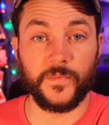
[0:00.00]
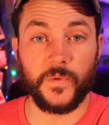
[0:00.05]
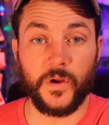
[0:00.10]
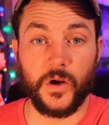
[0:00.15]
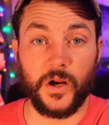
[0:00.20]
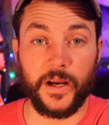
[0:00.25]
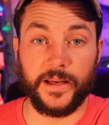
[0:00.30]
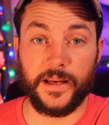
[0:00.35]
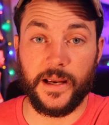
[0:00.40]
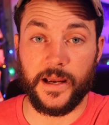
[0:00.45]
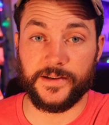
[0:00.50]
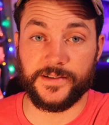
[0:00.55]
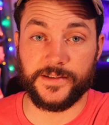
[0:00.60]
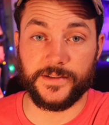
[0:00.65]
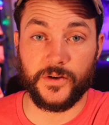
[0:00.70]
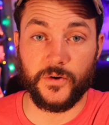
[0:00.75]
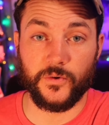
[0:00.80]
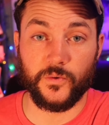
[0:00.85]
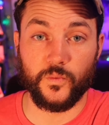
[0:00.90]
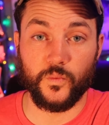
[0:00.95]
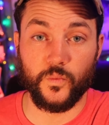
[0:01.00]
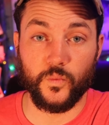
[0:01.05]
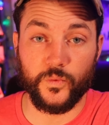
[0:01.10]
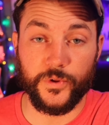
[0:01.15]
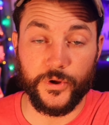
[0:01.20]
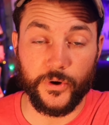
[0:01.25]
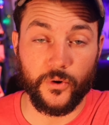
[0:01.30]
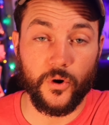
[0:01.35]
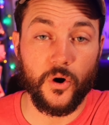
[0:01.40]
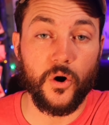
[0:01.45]
All right, guys, so
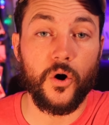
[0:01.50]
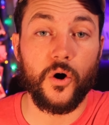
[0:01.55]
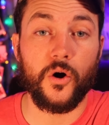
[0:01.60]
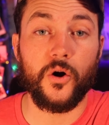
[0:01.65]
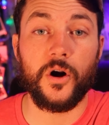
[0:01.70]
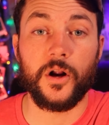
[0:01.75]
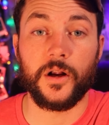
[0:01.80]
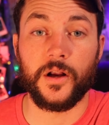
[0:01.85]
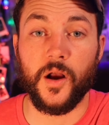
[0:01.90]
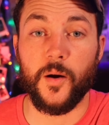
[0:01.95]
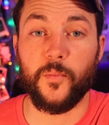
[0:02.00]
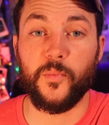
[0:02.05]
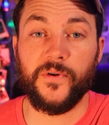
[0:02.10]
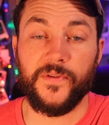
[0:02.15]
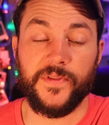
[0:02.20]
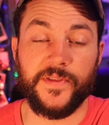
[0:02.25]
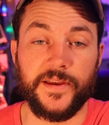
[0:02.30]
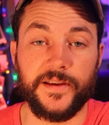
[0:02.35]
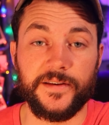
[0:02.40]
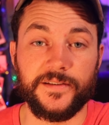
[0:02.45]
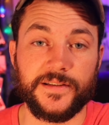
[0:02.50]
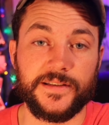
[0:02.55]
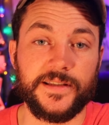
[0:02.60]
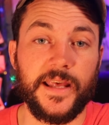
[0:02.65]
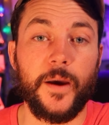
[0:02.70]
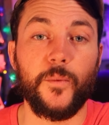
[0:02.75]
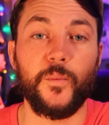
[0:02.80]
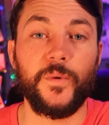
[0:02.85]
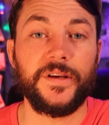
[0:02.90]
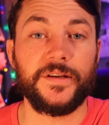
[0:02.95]
there are a couple things
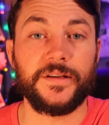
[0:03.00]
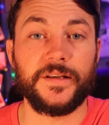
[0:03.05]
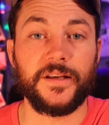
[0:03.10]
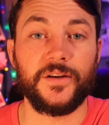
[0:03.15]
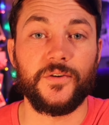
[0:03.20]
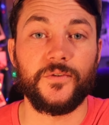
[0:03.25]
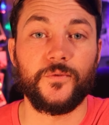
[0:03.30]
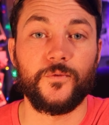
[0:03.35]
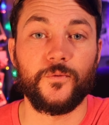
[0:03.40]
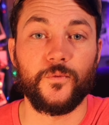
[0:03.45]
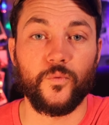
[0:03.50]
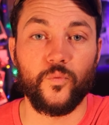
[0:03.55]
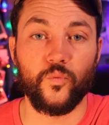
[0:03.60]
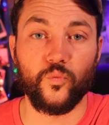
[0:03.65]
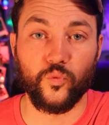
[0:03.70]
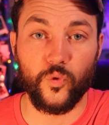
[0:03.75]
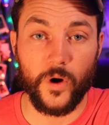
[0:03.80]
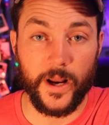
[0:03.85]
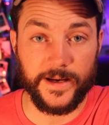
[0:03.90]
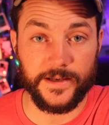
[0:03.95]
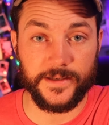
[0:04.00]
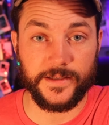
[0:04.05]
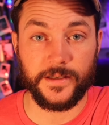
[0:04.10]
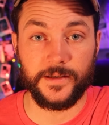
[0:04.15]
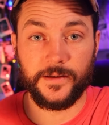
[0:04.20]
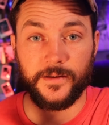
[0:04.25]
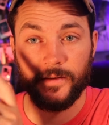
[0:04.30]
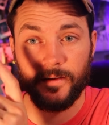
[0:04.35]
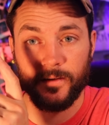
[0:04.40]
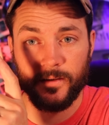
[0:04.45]
that we did right.
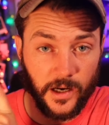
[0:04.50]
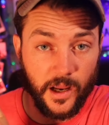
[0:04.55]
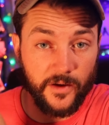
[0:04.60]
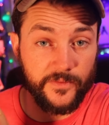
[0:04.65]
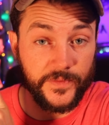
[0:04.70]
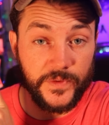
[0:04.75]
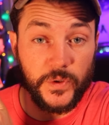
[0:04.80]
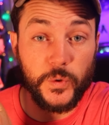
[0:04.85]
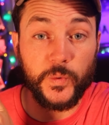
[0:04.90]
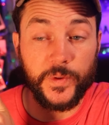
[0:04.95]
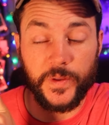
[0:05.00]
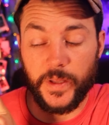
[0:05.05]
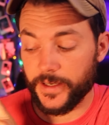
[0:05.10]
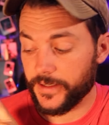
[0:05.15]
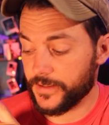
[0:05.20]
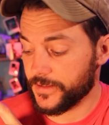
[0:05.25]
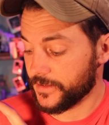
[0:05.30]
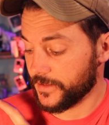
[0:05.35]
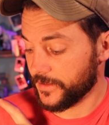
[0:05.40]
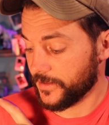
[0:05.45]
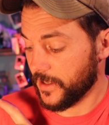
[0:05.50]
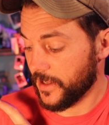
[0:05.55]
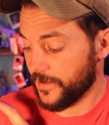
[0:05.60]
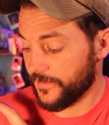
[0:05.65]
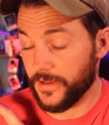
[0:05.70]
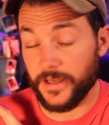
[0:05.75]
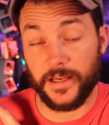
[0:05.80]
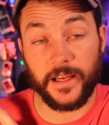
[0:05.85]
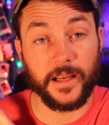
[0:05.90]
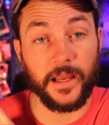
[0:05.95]
A few things. I
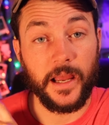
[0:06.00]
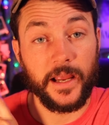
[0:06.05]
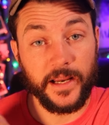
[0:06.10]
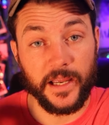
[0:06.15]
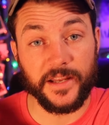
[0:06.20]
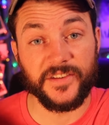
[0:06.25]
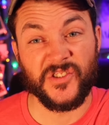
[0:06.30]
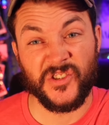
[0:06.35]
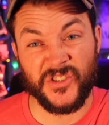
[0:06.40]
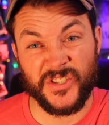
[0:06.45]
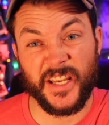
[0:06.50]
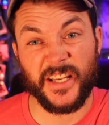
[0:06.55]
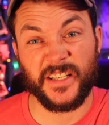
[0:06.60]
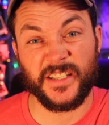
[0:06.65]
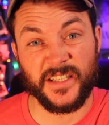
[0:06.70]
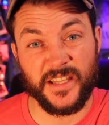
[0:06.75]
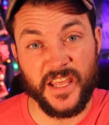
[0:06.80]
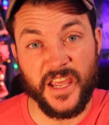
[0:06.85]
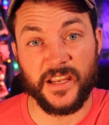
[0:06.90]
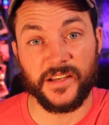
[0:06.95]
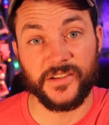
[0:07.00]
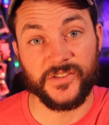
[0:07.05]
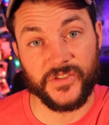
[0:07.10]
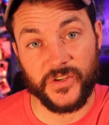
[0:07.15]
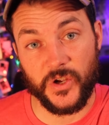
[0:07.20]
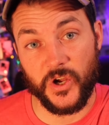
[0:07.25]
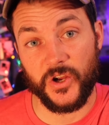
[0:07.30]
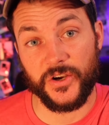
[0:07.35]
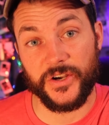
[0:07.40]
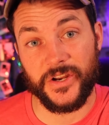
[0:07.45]
think I, I got six things
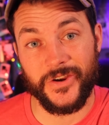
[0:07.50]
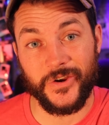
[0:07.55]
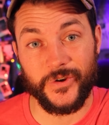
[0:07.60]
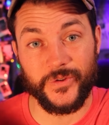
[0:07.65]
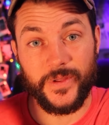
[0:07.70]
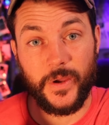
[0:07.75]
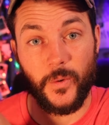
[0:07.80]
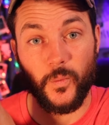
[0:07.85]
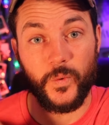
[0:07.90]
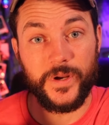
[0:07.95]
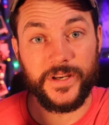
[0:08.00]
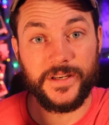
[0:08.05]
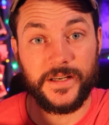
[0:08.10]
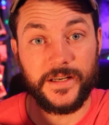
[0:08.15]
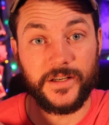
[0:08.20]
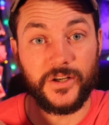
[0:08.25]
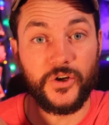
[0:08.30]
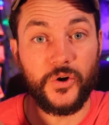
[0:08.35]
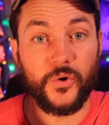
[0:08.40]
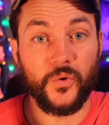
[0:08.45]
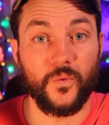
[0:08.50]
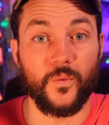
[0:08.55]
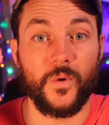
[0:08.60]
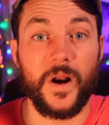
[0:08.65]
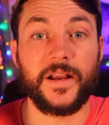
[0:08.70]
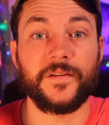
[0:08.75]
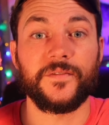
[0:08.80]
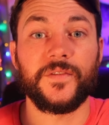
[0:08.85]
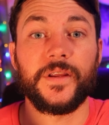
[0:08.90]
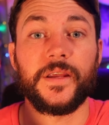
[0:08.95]
on here that we did
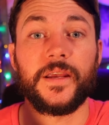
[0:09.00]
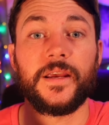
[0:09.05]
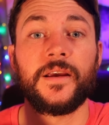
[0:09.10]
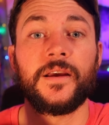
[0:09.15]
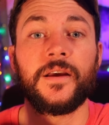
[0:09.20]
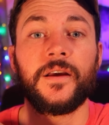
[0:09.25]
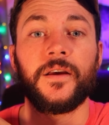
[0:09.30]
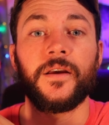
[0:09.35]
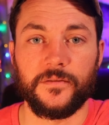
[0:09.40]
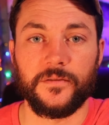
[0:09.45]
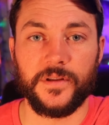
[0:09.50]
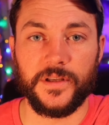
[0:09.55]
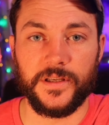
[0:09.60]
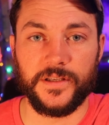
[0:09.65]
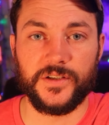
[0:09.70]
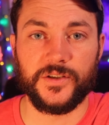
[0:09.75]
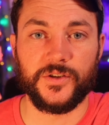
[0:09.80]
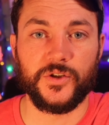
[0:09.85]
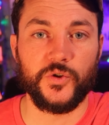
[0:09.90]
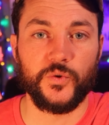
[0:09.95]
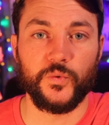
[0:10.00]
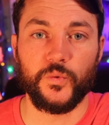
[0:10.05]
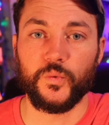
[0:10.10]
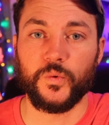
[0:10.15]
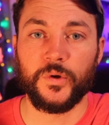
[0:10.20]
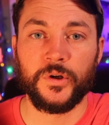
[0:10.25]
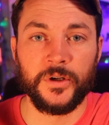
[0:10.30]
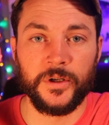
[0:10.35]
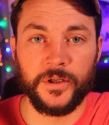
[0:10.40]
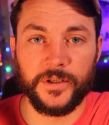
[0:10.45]
correctly these
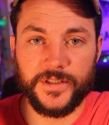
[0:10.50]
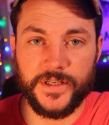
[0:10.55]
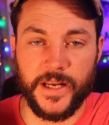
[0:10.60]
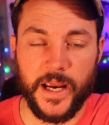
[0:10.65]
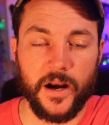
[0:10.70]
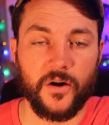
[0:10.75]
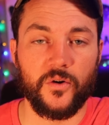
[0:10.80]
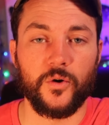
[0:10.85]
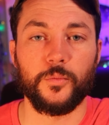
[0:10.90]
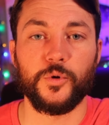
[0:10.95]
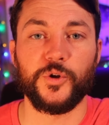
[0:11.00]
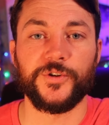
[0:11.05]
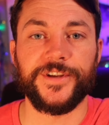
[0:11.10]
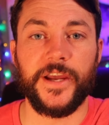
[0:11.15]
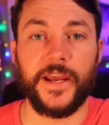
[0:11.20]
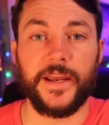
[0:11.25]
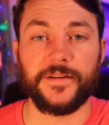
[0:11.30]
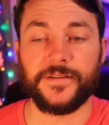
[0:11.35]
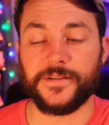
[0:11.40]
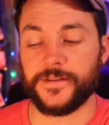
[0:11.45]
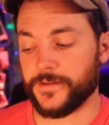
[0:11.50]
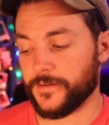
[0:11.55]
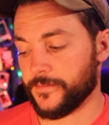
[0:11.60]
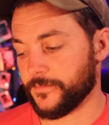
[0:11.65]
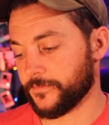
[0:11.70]
two terrible days